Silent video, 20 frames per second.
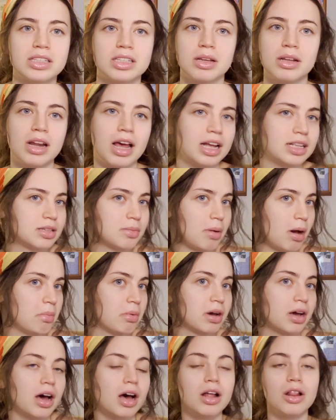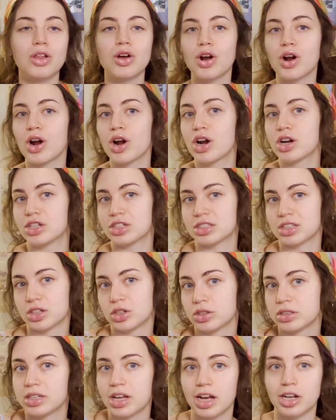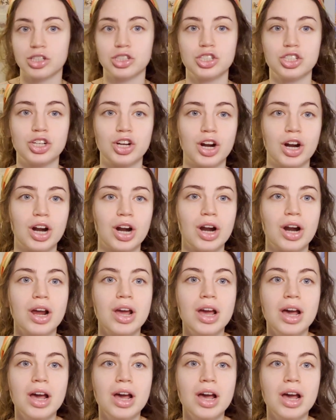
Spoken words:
It adds a pop of color, just a little texture.